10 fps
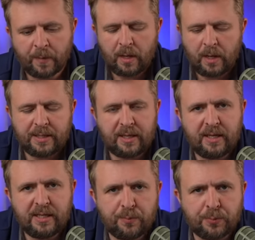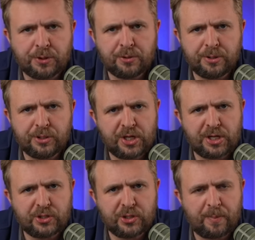And I think it's important to
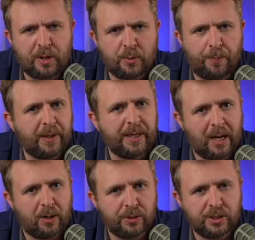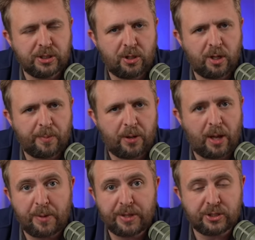understand it's not about body count. It's not about
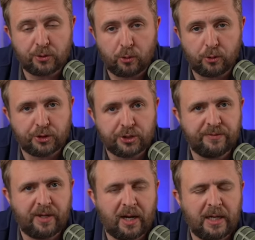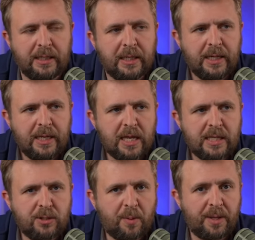how many soldiers have died.
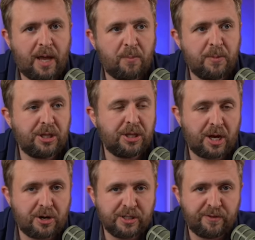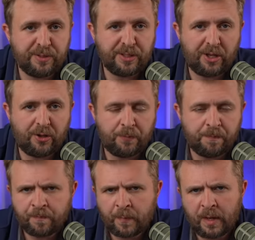It's not about how many terrorists have been killed.
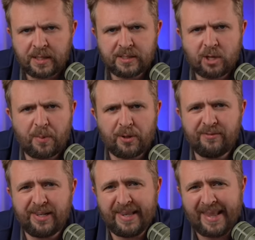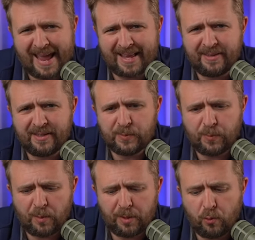It's not about even land. It's
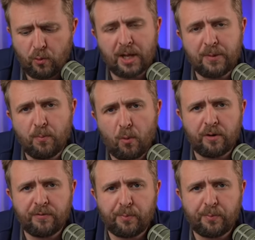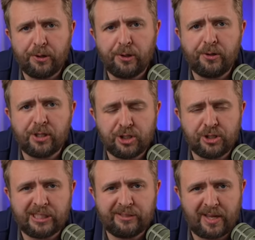more about who got more of their political
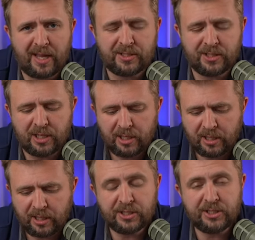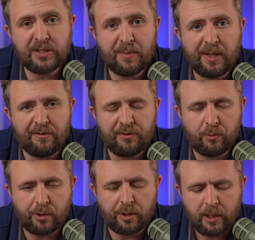agenda advanced since the beginning of the
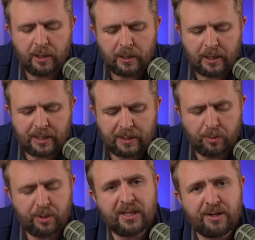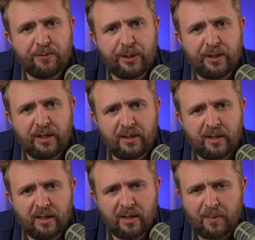war. And I want to start with the
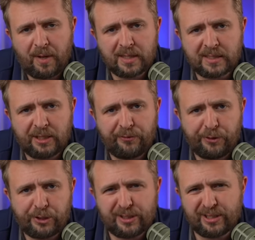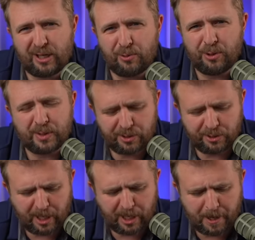Hamas side first, because I don't want to waste
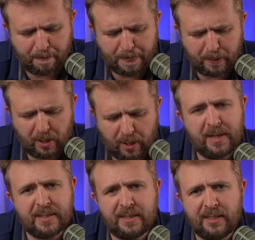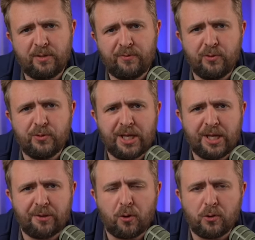your time. Look, Hamas had a few
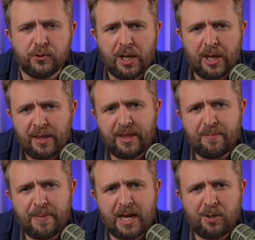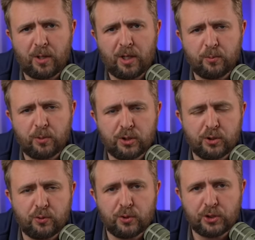stated goals. The main one
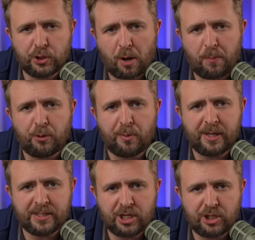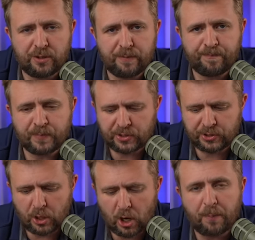was to stop normalization,
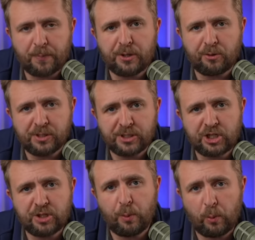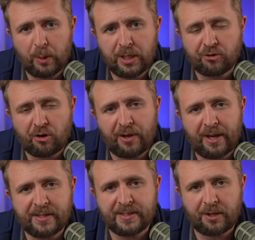stop the normalization between Israel
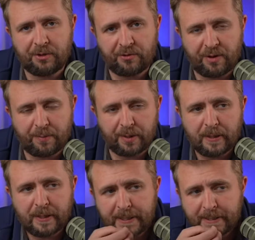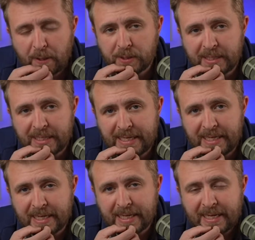and Saudi Arabia. That was the
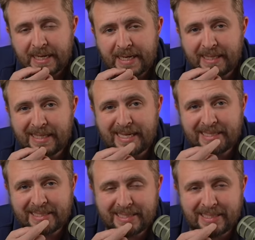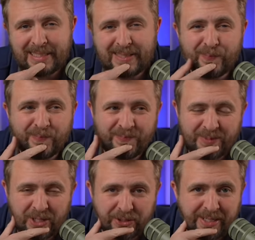key. Did they succeed?
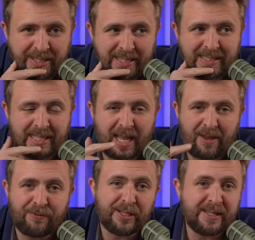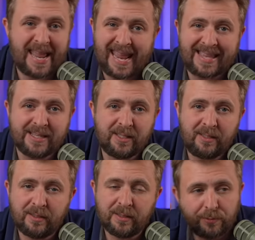Not really. They have delayed
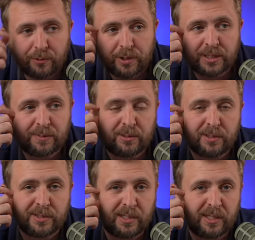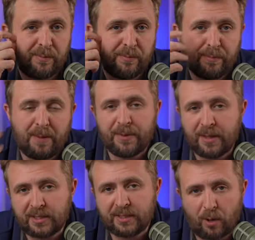it, of course, because
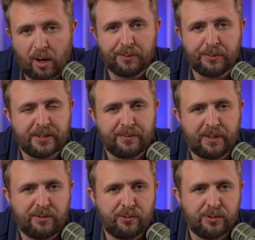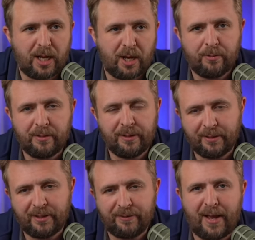MBS, Mohammed bin Salman, who's now
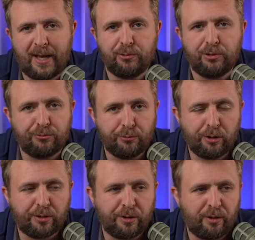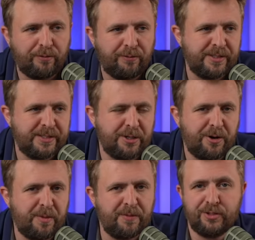de facto the ruler of
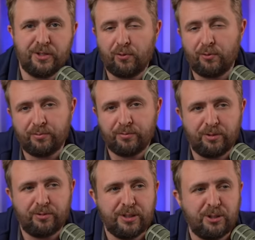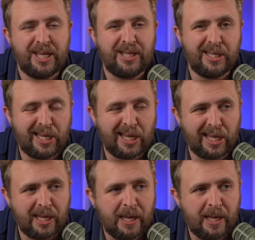Saudi Arabia, if he's not yet the king,